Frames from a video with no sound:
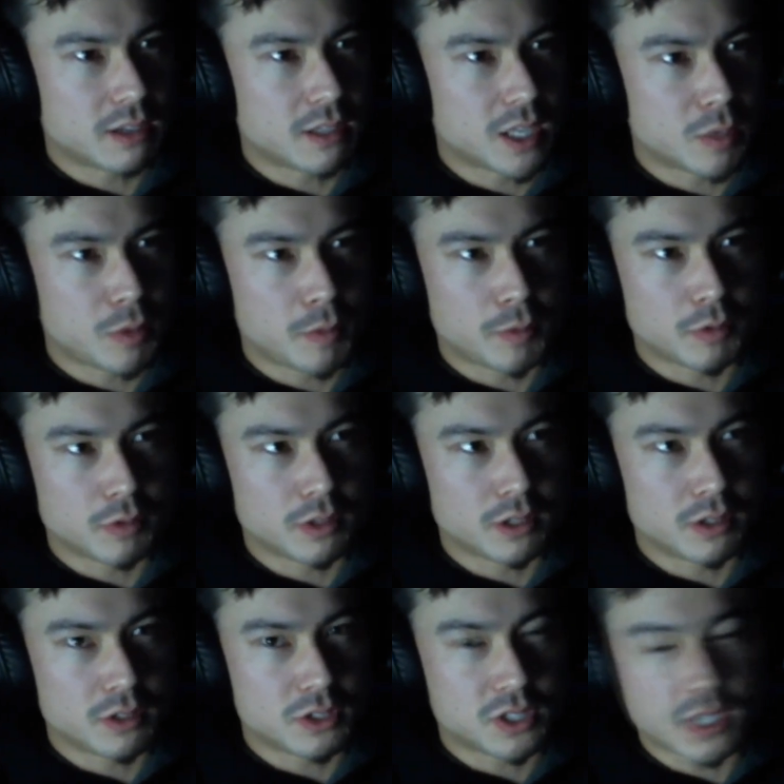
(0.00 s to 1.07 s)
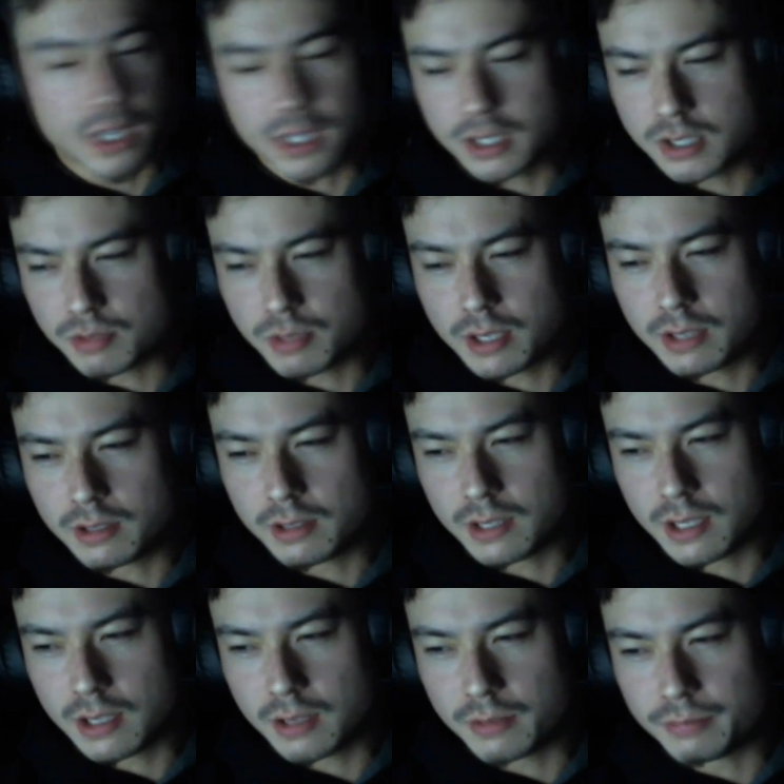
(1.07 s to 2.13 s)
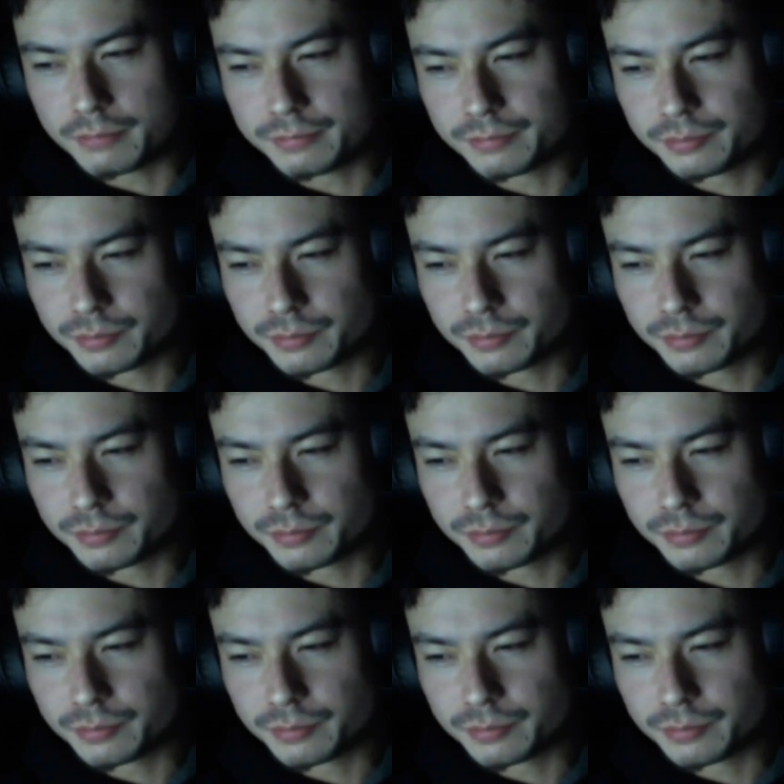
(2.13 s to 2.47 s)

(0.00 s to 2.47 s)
A lot of people were understanding as well. Um,